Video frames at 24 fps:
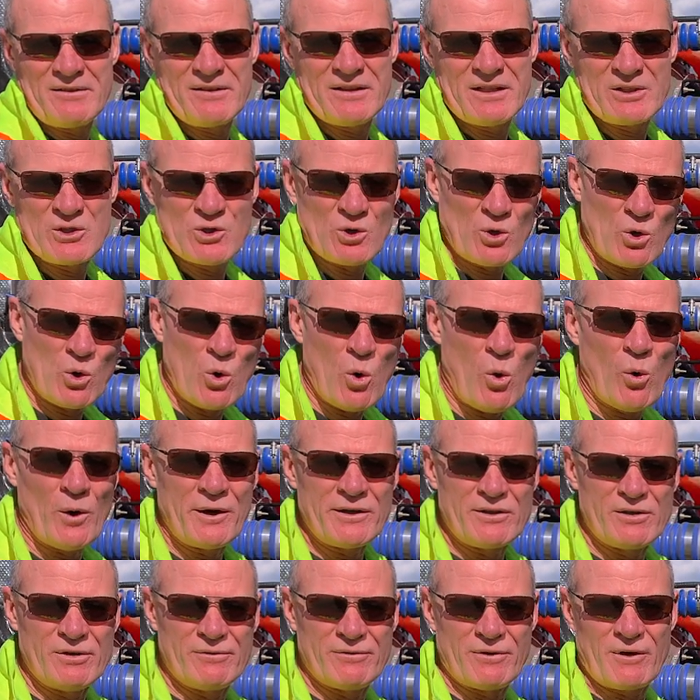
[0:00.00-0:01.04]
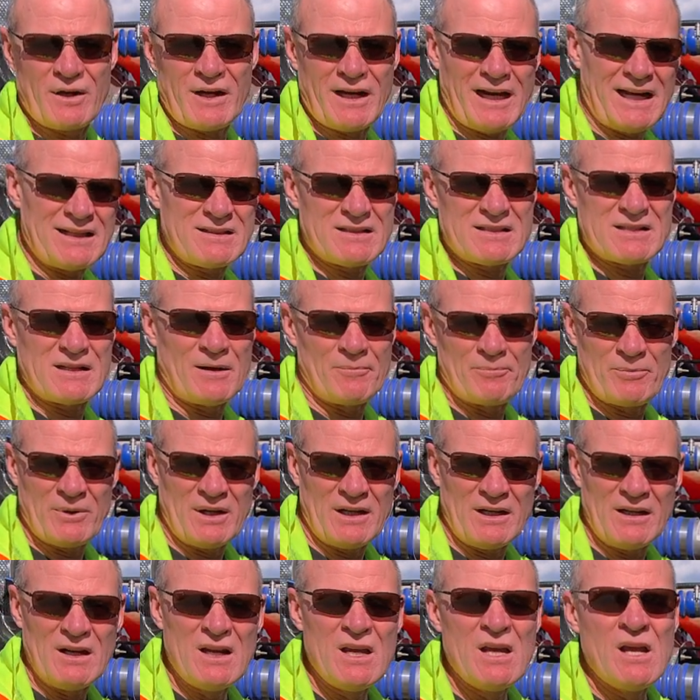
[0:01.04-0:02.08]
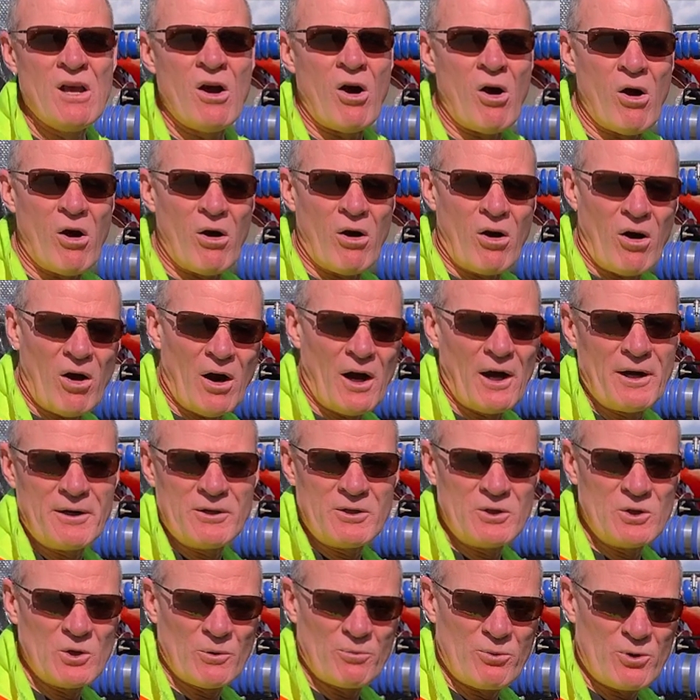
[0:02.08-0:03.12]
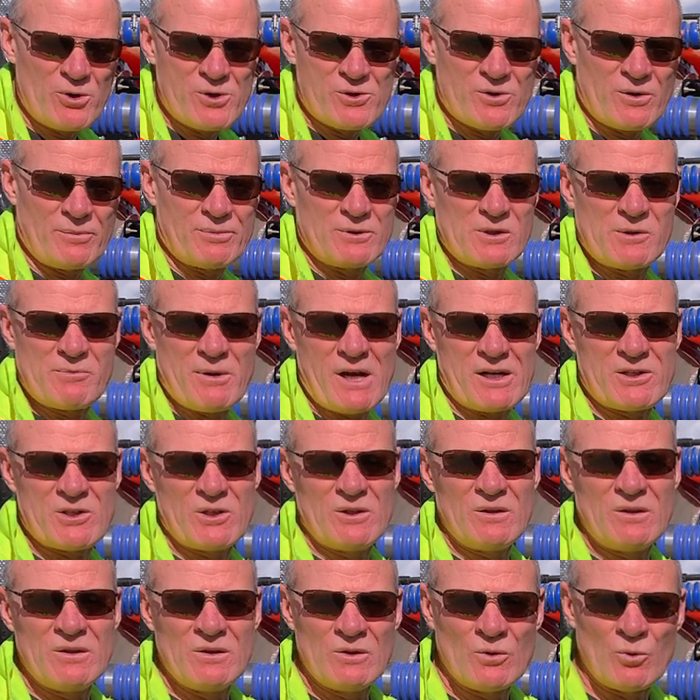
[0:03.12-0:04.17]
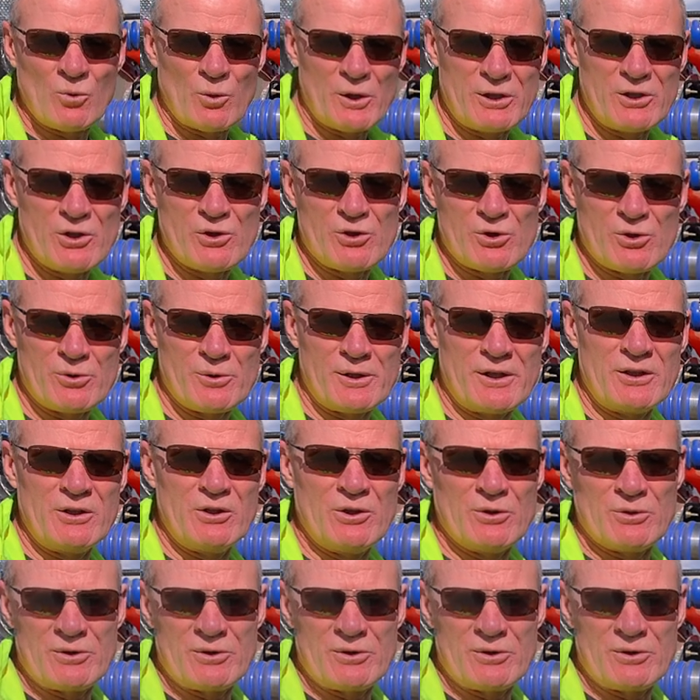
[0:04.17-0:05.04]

that you're going to forget something on your pre-trip inspection when you're doing your